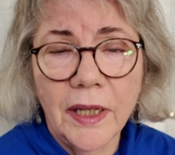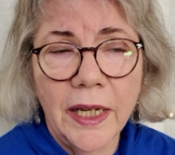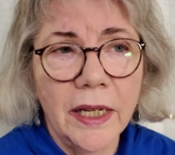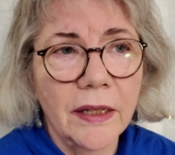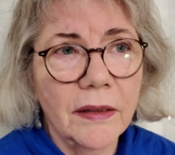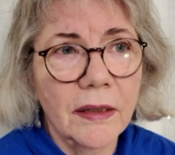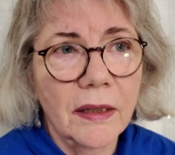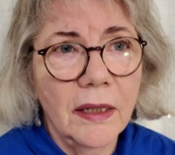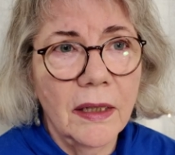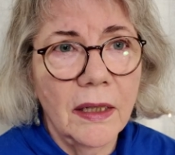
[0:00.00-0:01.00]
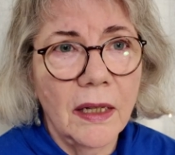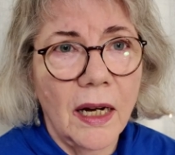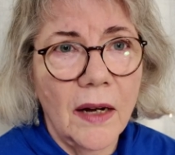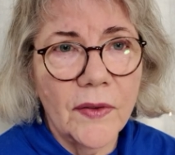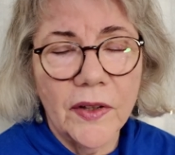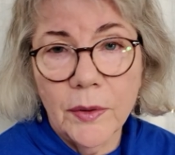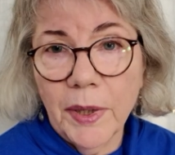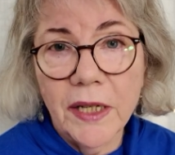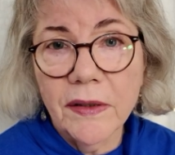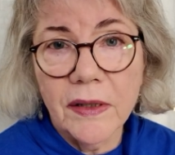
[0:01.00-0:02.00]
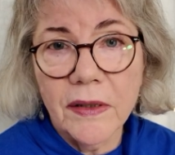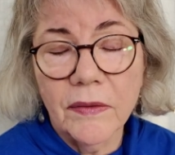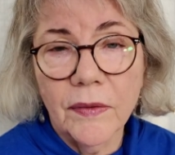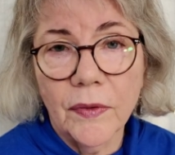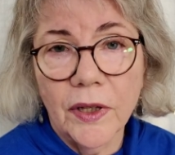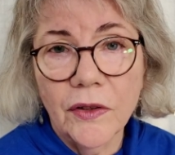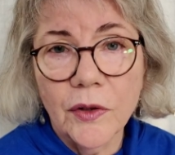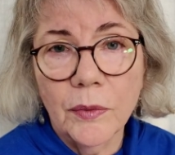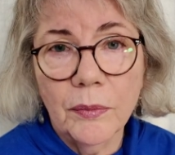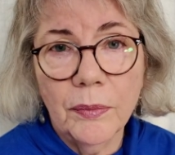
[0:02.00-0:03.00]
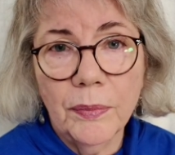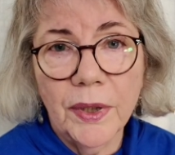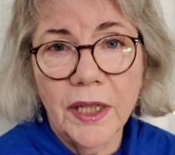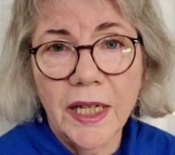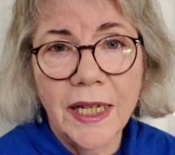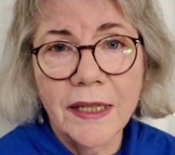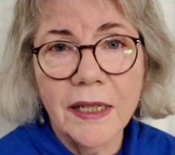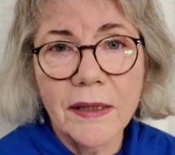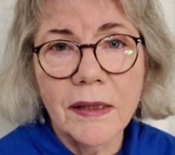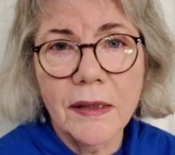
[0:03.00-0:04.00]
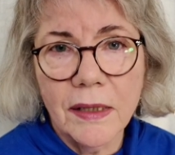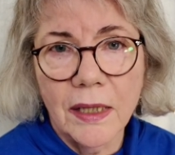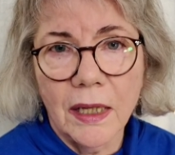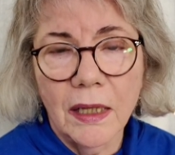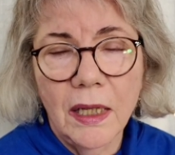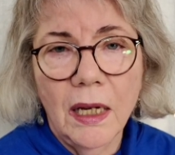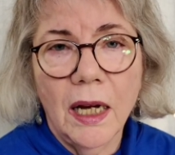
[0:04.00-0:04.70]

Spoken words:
and I've got the basics of the French, but it doesn't stick.